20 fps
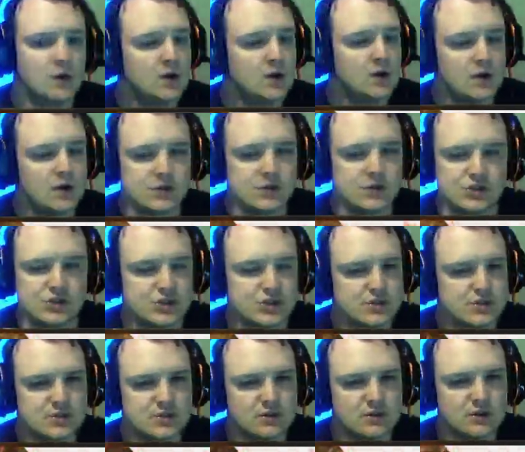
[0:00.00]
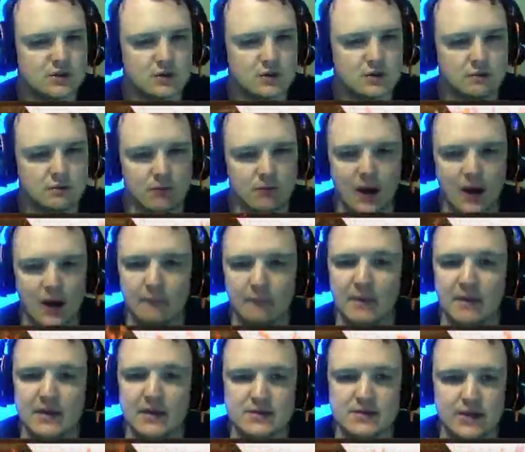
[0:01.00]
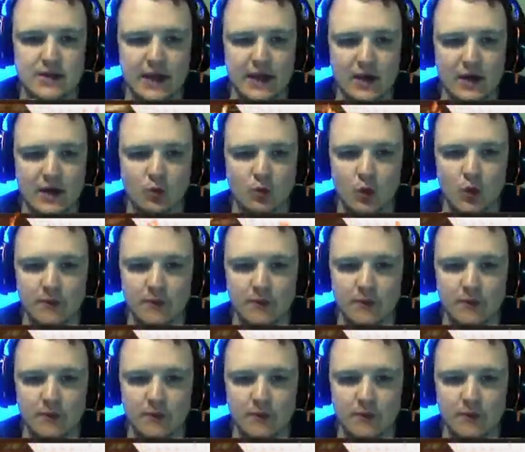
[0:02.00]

It's just amazing how one